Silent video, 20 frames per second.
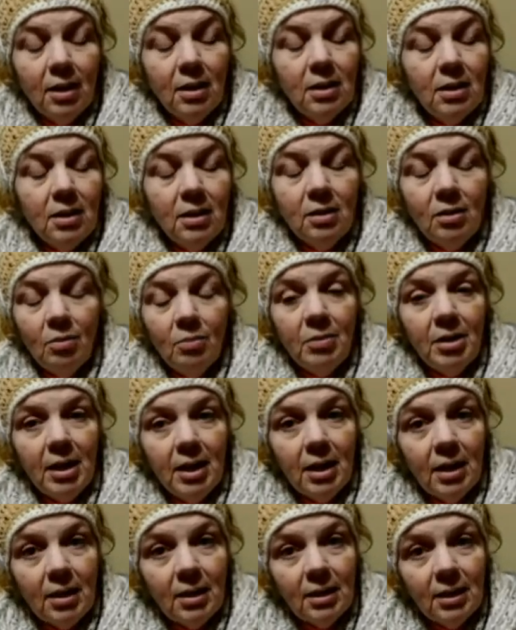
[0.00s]
just don't be
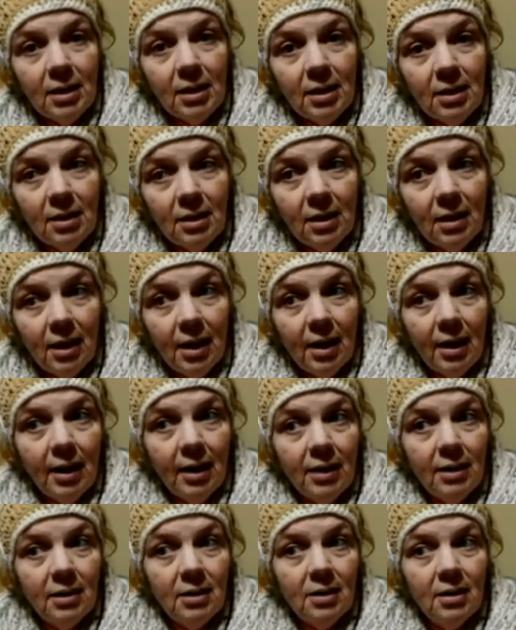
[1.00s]
ugly,
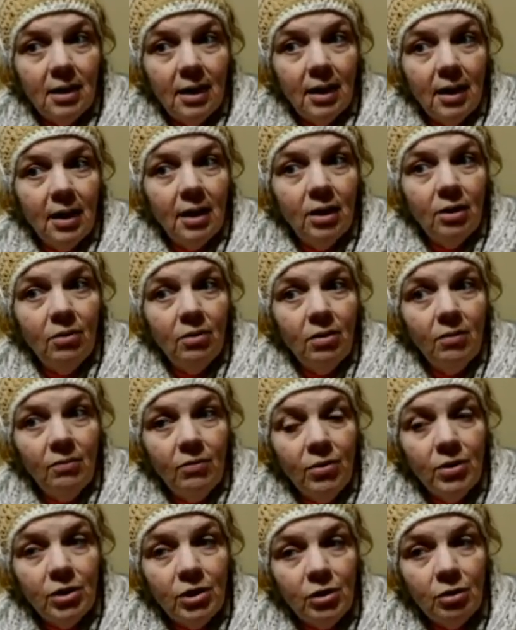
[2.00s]
guys. Like, you can
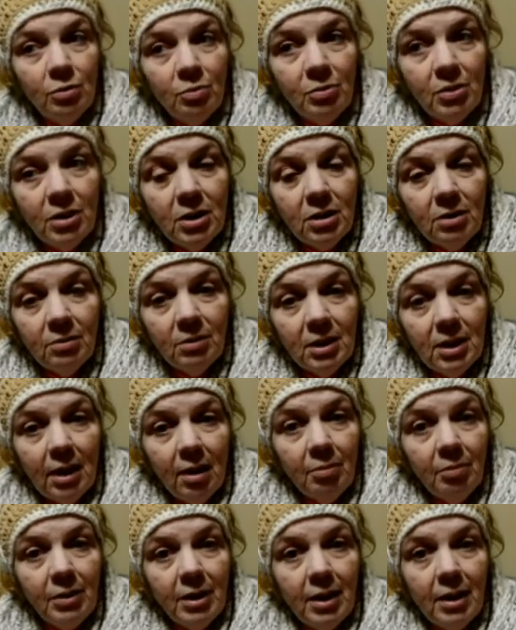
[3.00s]
voice your opinion
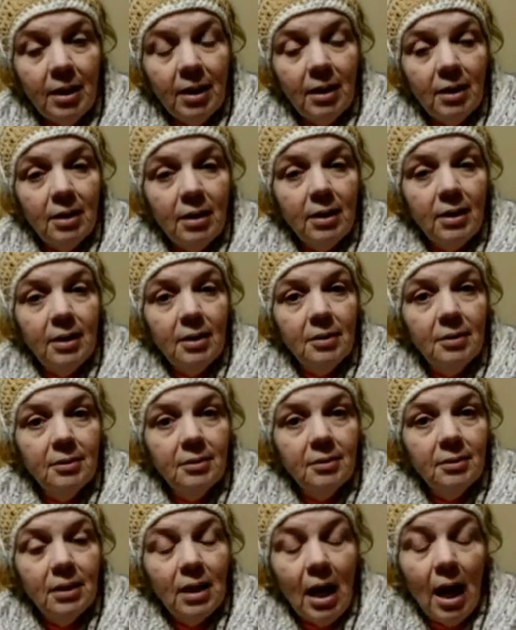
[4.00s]
without being ugly.
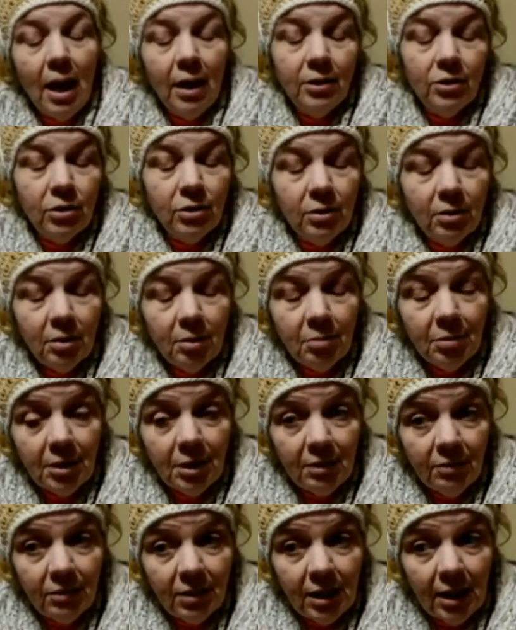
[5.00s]
I truly
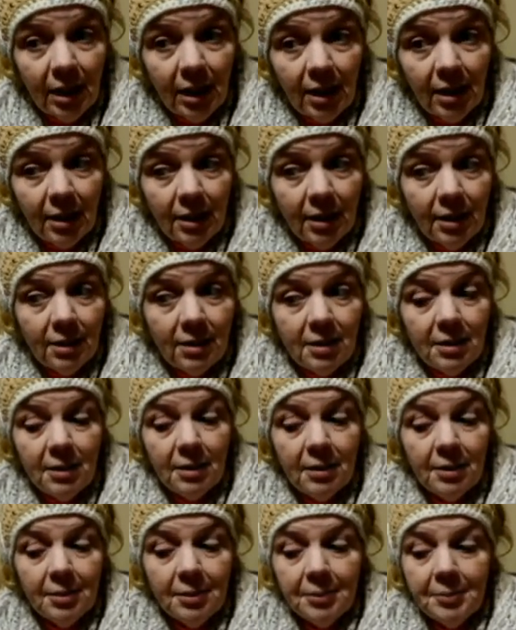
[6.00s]
believe you can, at least.
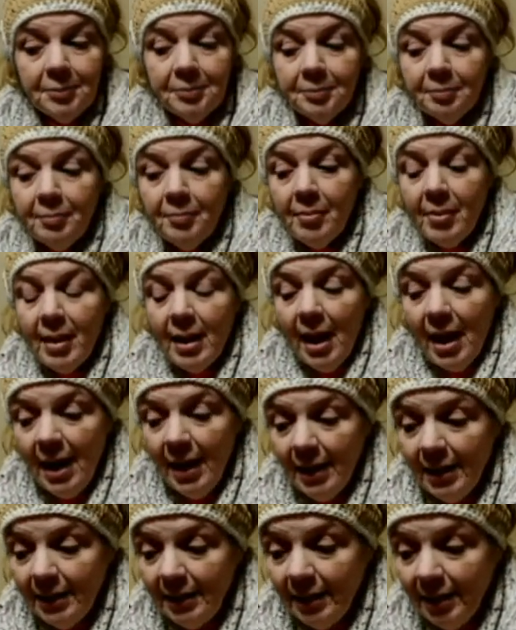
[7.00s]

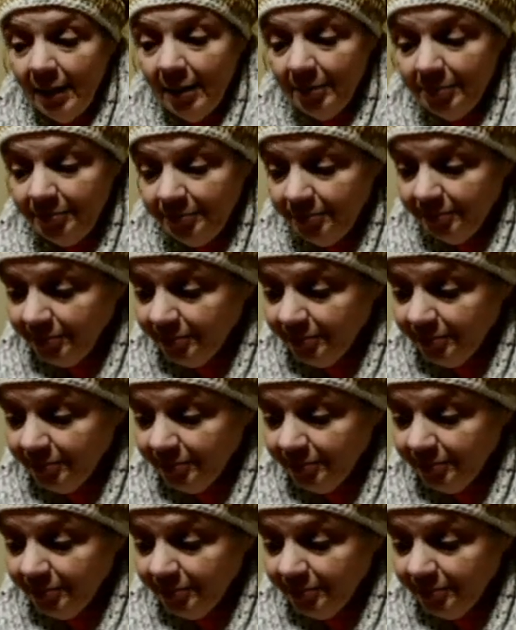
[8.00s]
And, um,